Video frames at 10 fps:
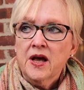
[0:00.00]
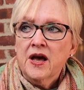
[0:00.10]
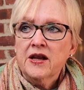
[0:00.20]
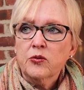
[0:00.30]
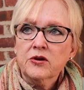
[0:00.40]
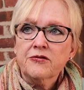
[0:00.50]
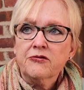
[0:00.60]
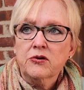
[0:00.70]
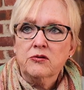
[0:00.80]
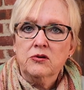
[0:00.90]
And it would have
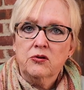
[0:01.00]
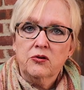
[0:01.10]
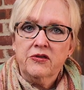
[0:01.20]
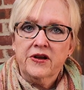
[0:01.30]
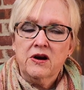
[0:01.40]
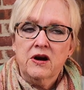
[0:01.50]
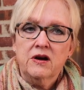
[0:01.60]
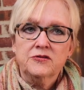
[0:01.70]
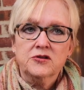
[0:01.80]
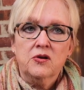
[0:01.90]
thrown the whole thing
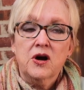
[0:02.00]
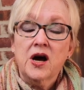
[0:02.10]
off, so